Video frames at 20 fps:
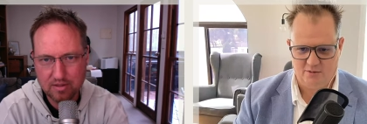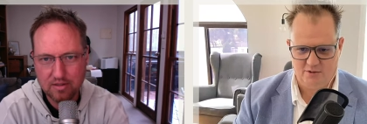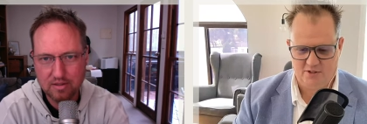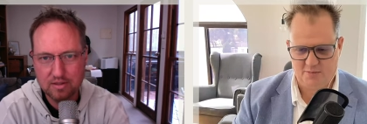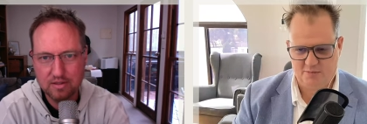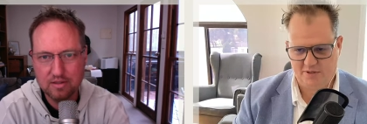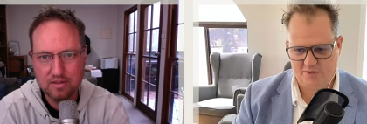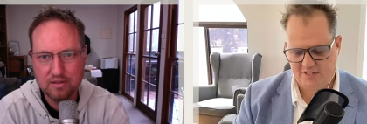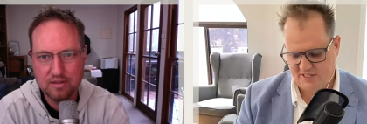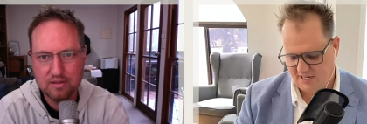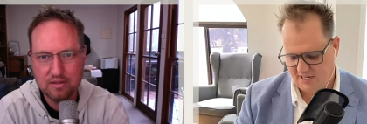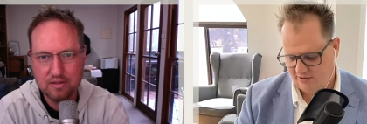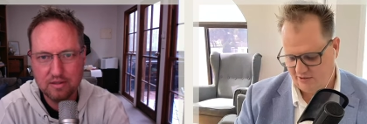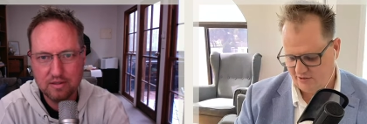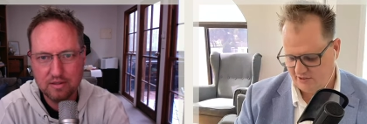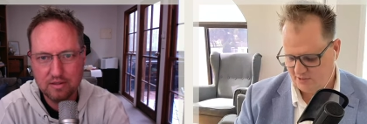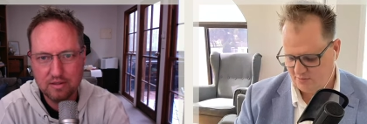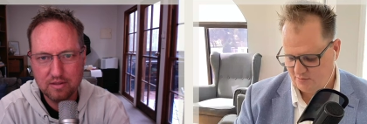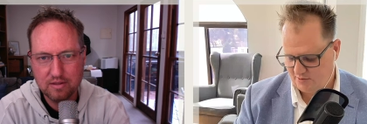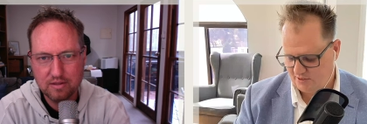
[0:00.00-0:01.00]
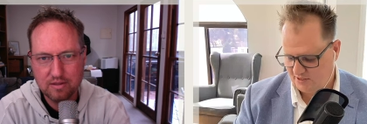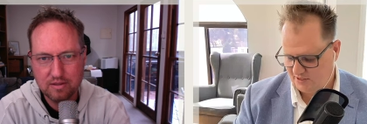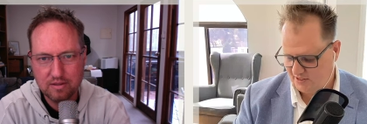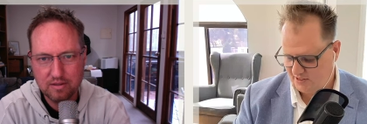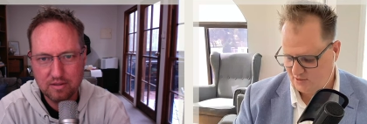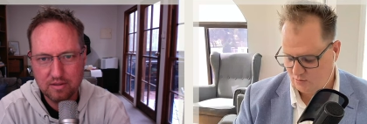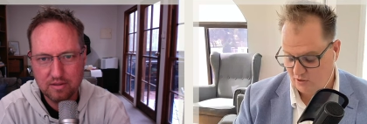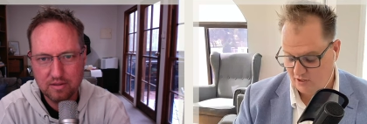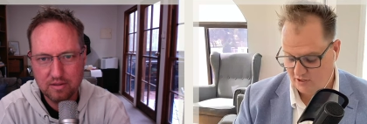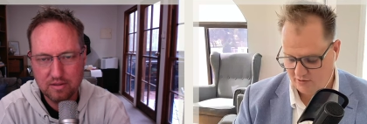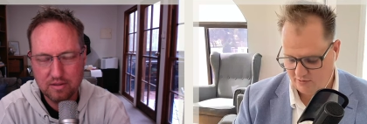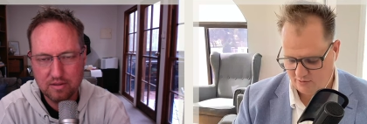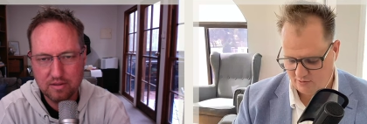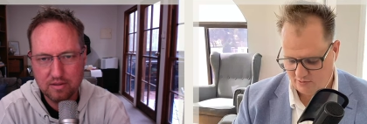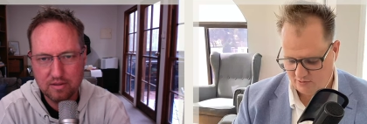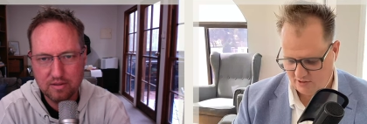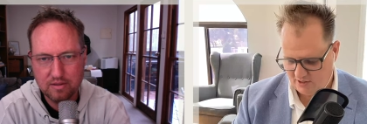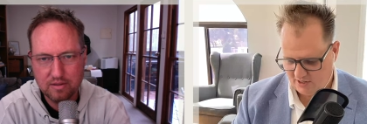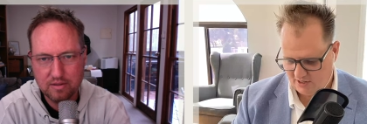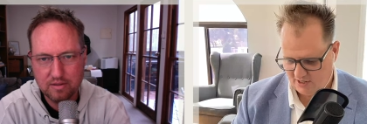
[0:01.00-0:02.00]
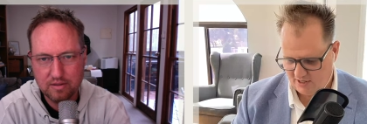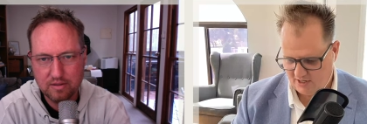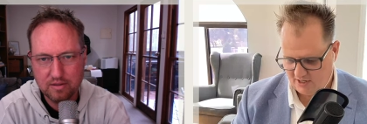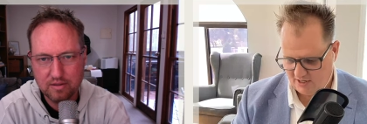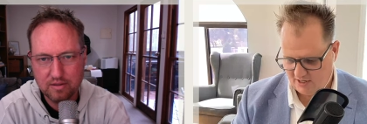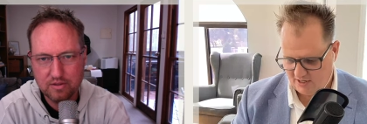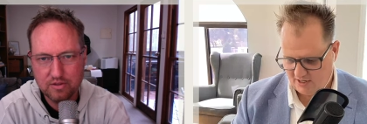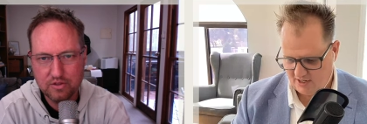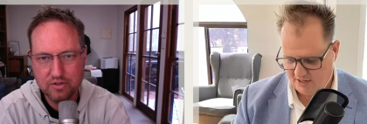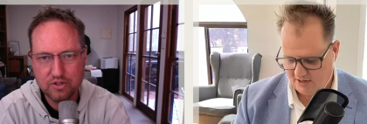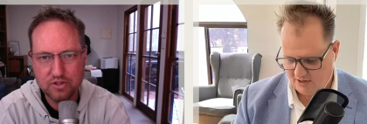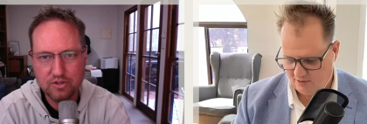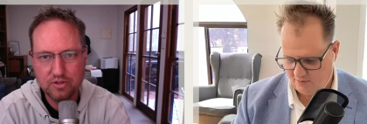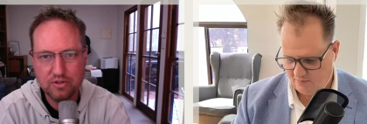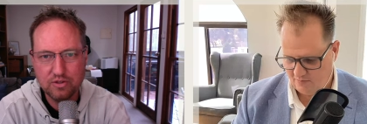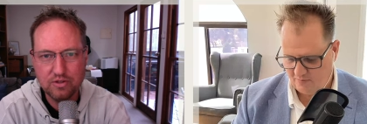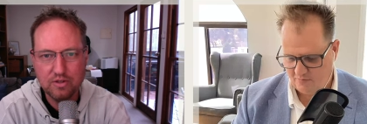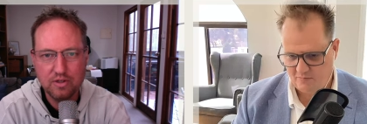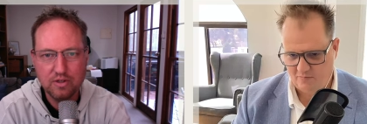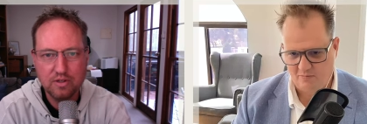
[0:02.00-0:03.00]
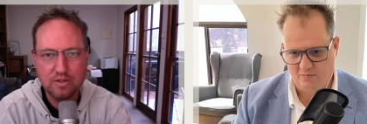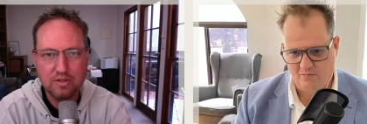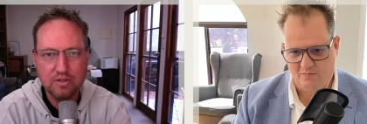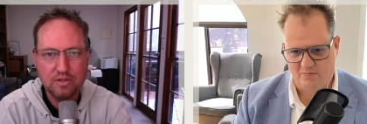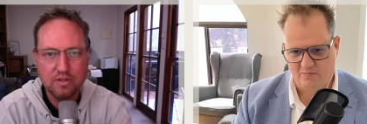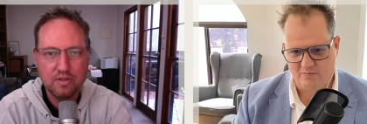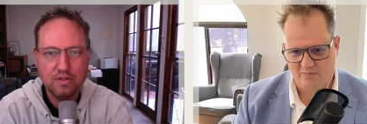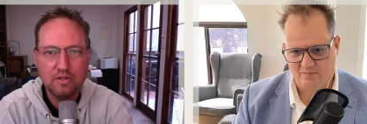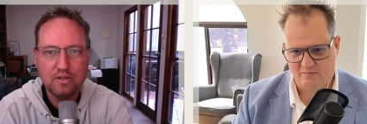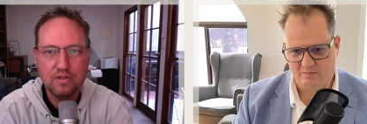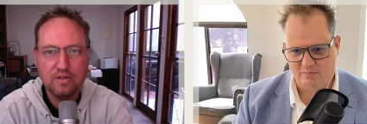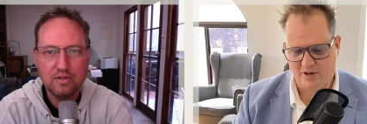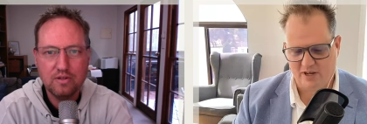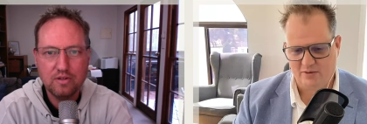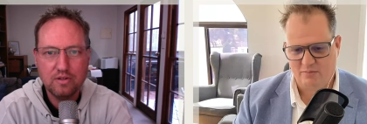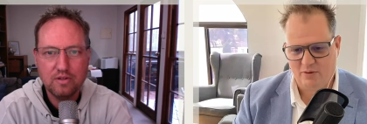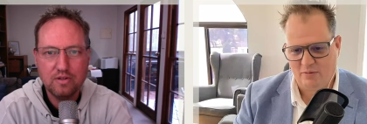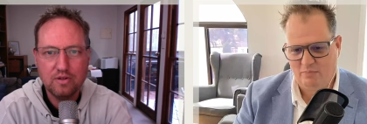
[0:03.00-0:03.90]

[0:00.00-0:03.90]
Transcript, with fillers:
Speaker 1: which is a bit dangerous, but it's wonderful. Stu, um, but,